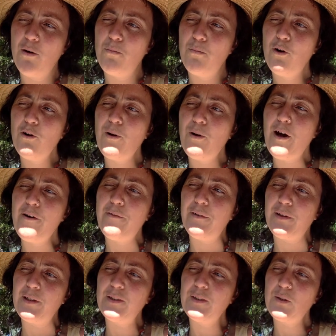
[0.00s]
Moreover,
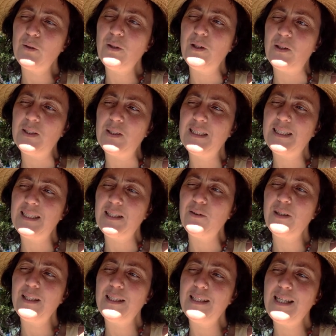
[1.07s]
the soil still
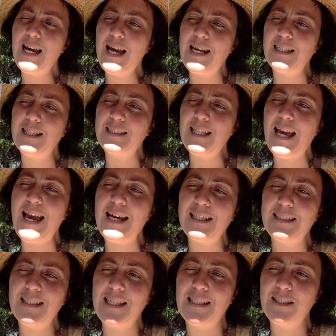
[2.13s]
contains
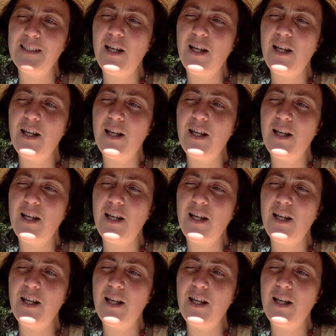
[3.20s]
excess